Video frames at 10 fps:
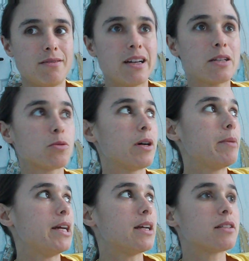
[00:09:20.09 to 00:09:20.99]
That's what I
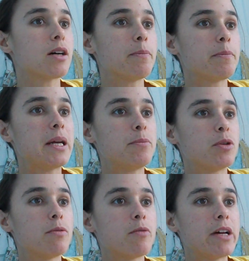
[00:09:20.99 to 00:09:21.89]
mean. And some people
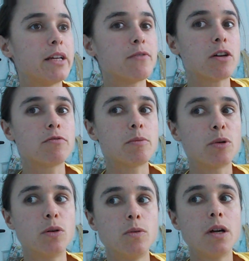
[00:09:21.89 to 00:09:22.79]
who are really
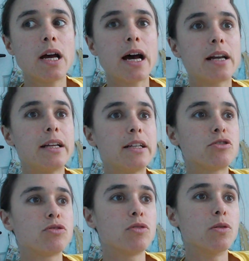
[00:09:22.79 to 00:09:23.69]
vulnerable and
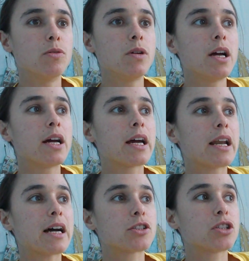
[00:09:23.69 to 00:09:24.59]
literal can
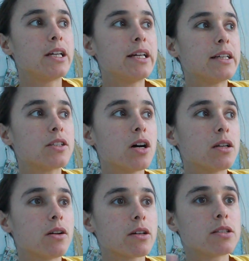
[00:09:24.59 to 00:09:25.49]
actually
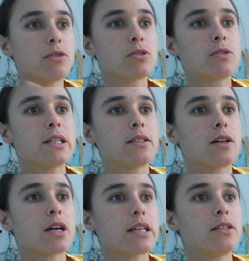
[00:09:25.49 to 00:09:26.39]
internalise, because he was autistic,
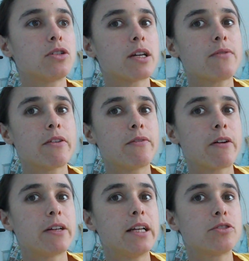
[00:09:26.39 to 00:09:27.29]
I guess he took it very,
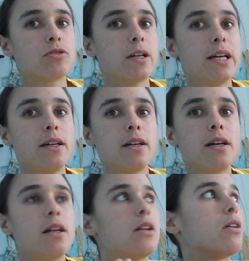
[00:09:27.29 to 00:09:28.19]
very literally,
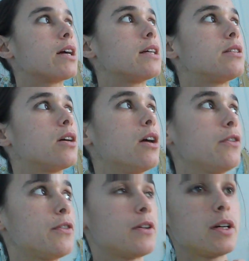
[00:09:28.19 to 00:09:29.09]
like this
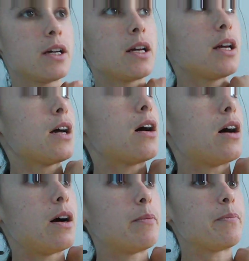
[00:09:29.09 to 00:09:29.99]
stuff.
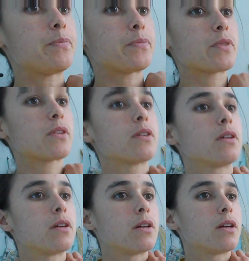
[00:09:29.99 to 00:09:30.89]

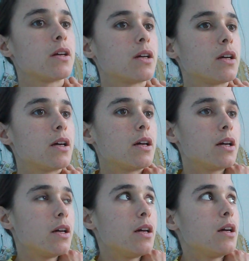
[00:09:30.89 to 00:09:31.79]

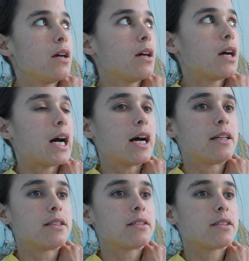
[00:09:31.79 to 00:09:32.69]

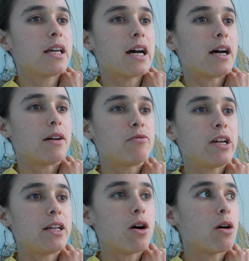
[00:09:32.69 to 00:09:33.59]
And yeah,
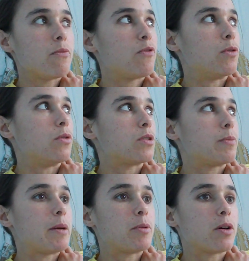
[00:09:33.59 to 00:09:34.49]
really harmful to
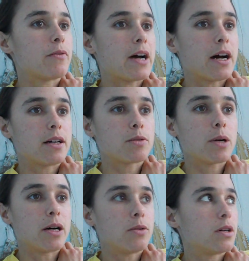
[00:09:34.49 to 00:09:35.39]
people like that as
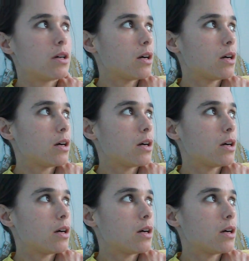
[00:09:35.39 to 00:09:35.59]
well.